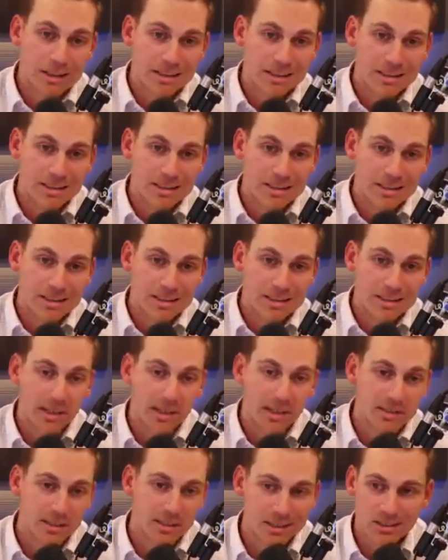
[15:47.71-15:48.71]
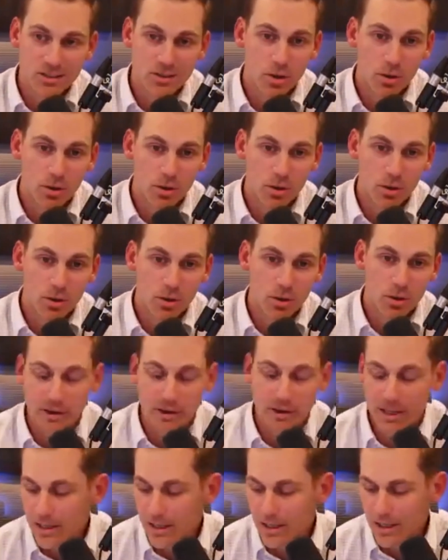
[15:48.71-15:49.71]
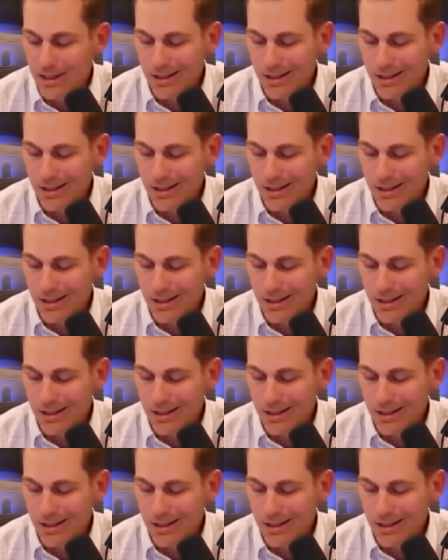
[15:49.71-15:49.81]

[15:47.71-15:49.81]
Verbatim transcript: concise place. And it's totally free.